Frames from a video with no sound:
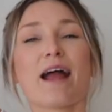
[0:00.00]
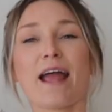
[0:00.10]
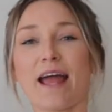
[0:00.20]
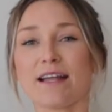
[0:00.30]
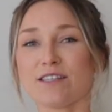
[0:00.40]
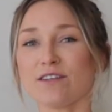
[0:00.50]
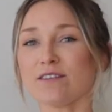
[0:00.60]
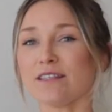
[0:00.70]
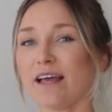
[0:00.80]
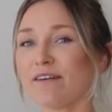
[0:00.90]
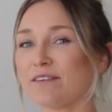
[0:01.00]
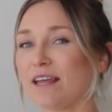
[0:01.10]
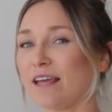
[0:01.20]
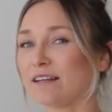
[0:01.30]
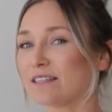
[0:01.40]
hand to your left
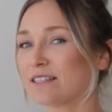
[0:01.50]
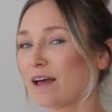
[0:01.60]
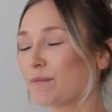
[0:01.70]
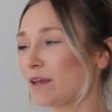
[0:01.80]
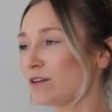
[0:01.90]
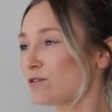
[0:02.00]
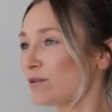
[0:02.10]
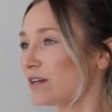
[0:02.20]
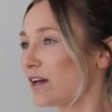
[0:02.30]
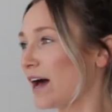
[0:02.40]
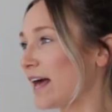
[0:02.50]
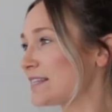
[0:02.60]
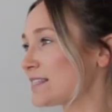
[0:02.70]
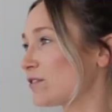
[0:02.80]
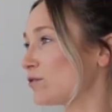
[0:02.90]
knee and just coming into a
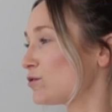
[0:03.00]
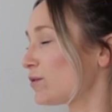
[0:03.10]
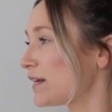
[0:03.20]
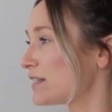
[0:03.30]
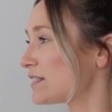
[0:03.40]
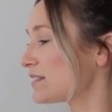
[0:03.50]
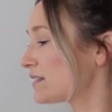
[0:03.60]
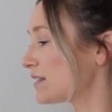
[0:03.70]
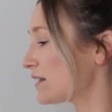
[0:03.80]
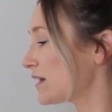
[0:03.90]
nice little twist.